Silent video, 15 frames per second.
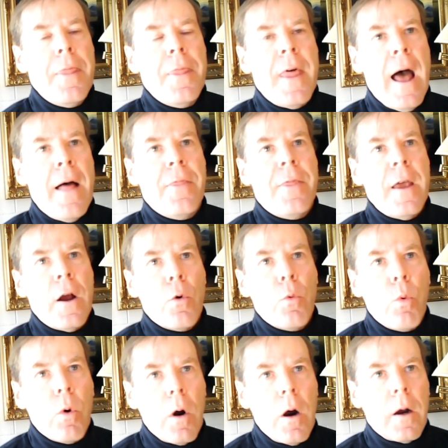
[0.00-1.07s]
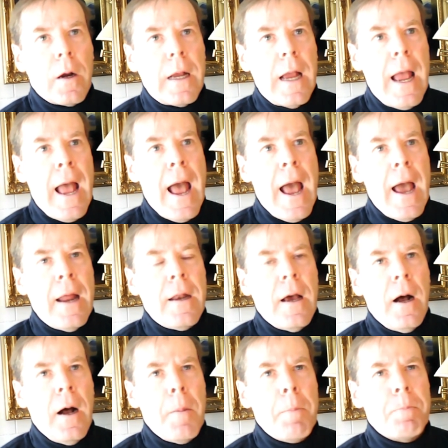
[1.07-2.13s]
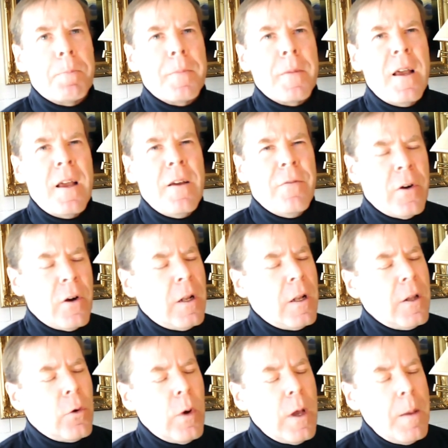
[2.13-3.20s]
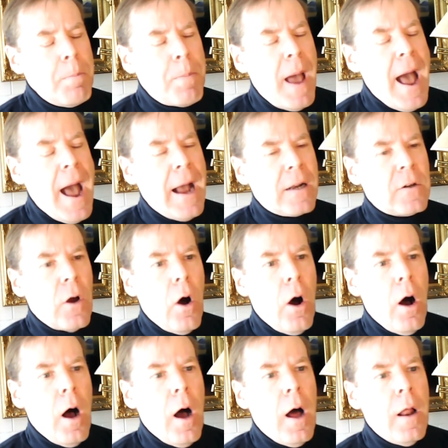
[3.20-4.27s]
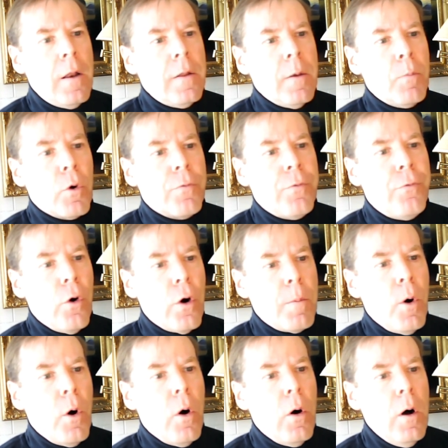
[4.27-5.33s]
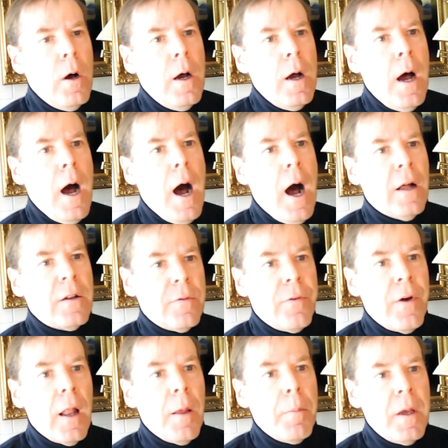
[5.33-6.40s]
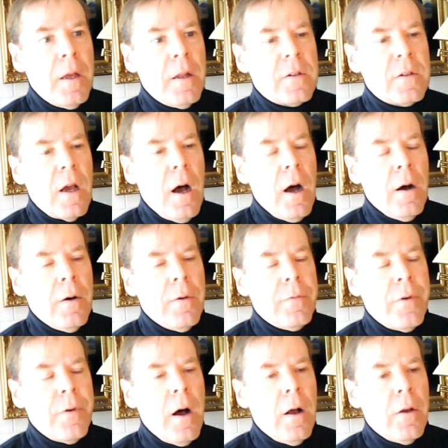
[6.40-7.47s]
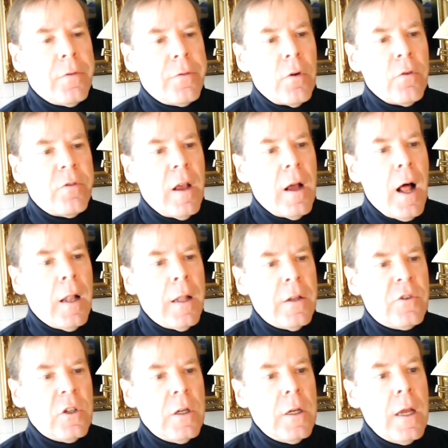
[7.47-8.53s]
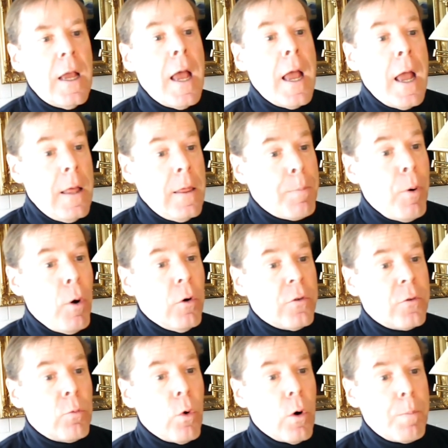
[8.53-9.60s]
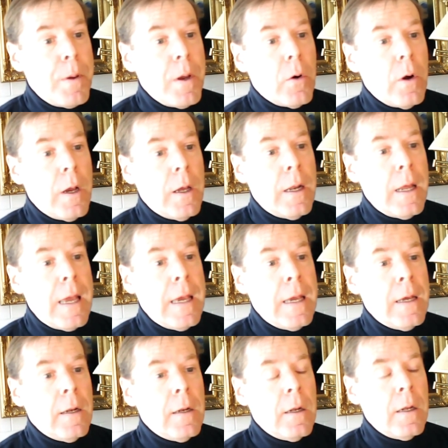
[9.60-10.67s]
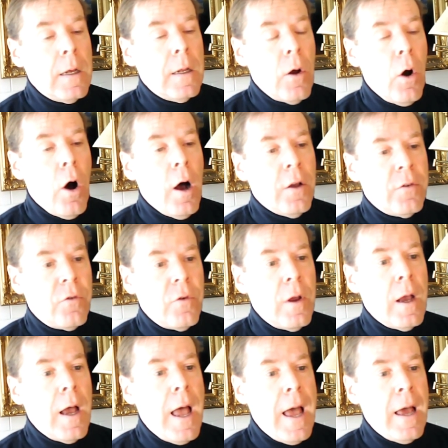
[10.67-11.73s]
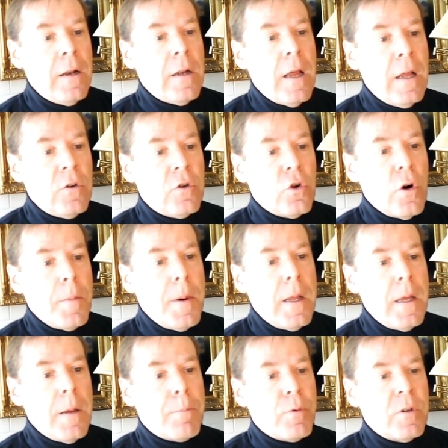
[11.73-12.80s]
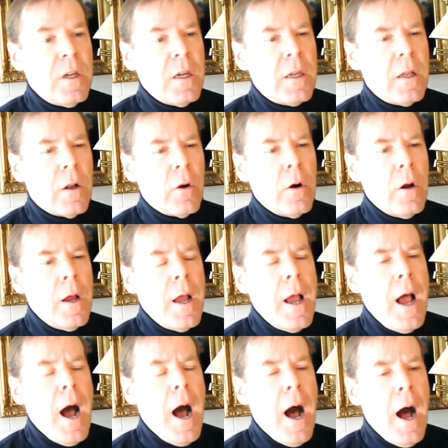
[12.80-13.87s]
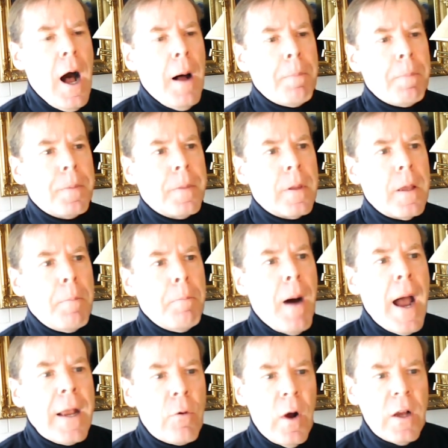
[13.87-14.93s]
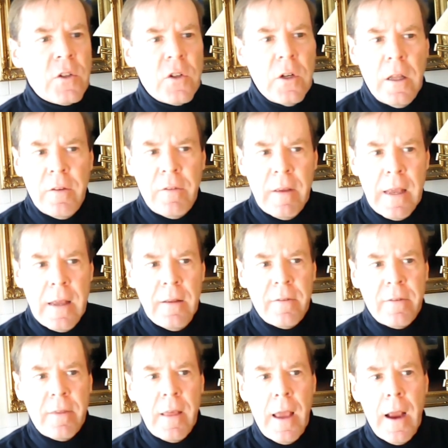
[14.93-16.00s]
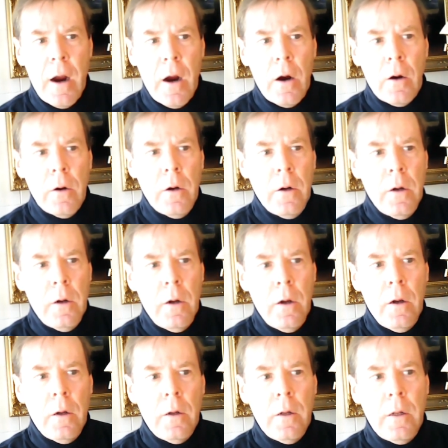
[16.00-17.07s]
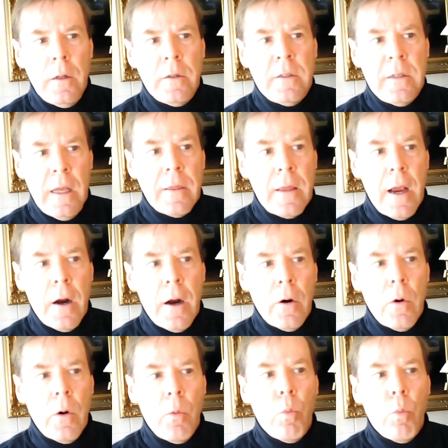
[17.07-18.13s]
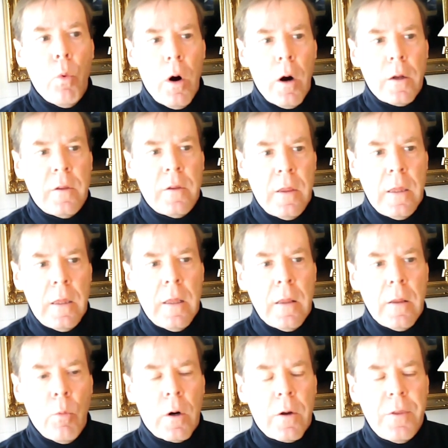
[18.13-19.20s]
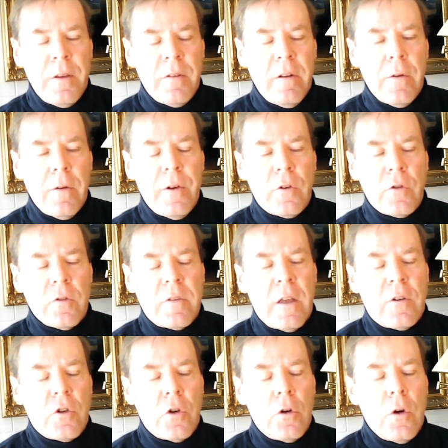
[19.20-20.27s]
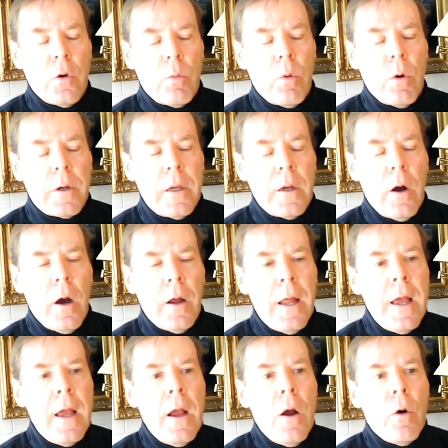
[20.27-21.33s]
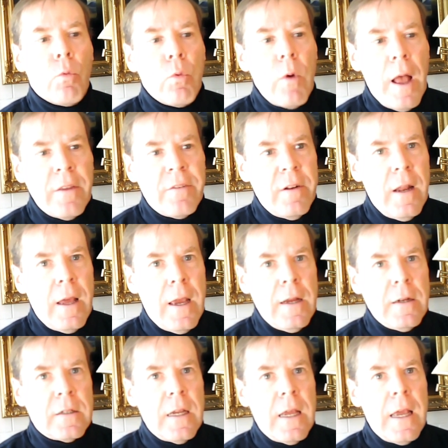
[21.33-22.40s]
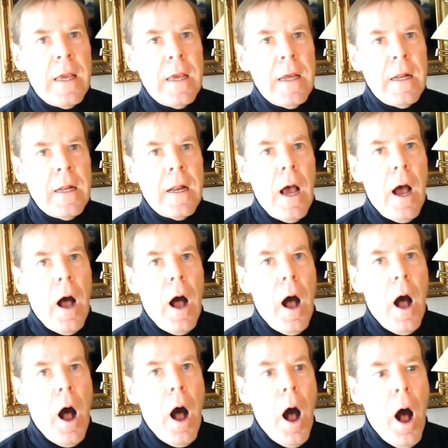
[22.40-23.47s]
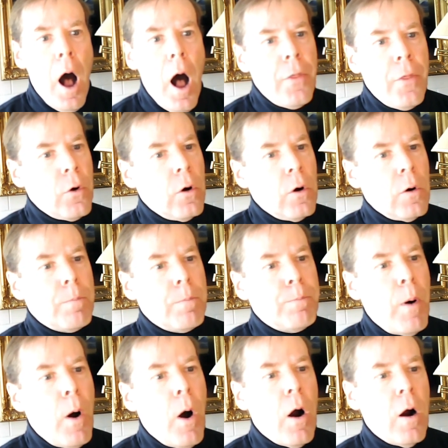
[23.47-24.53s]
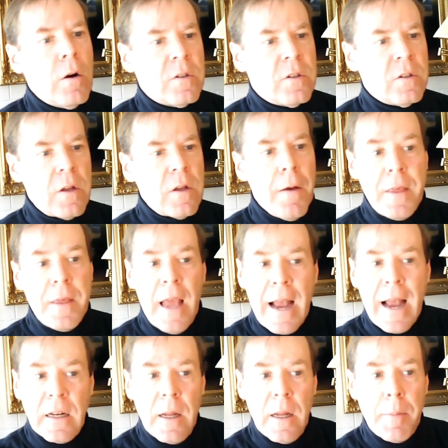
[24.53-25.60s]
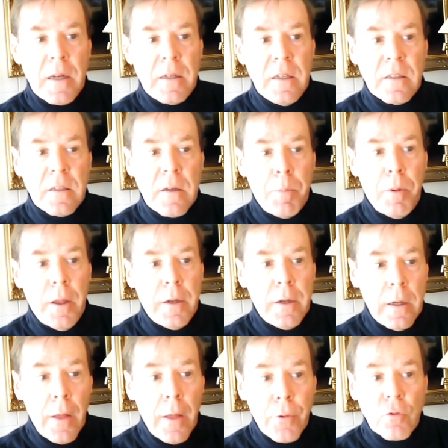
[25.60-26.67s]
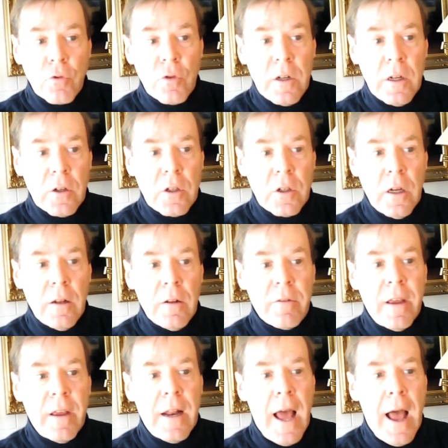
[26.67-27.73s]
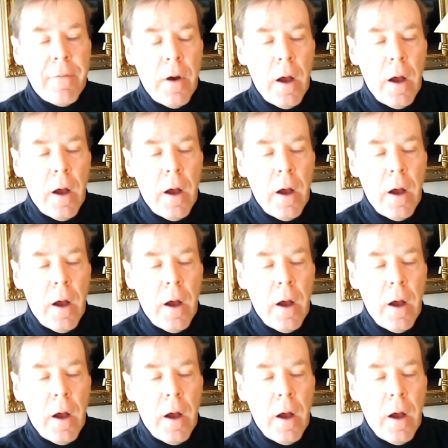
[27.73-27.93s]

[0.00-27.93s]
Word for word: that their work had um, very little impact on the more formal uh, development of uh, sociology in the post-war period in in Austria and and Germany in particular. Um, my question is: Is there did their work the, the work of these individuals that you're you're working on resonate in other parts of the academic discipline and other traditions and have